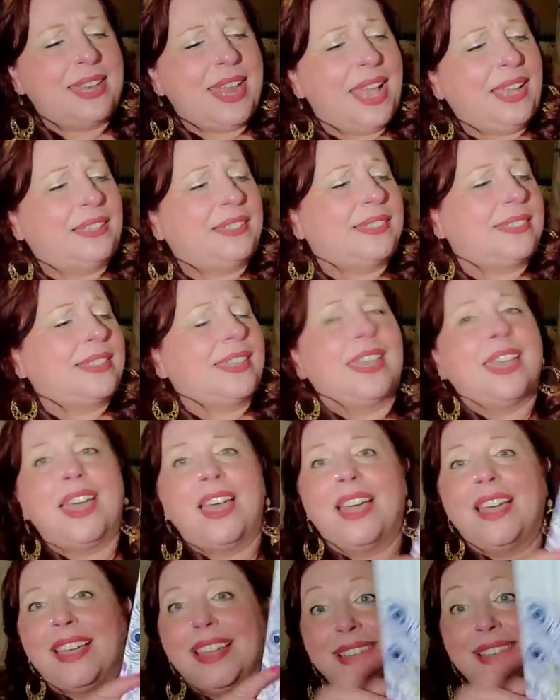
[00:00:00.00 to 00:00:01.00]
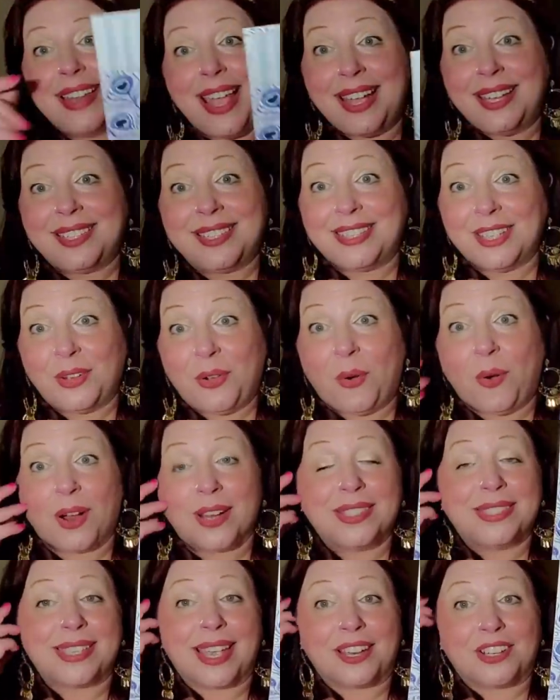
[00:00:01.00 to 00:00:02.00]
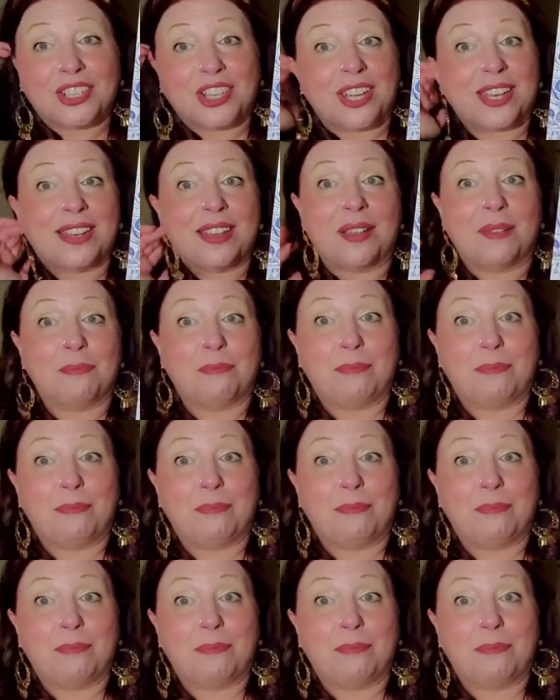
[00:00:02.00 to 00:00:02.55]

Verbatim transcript: Next, next decor section,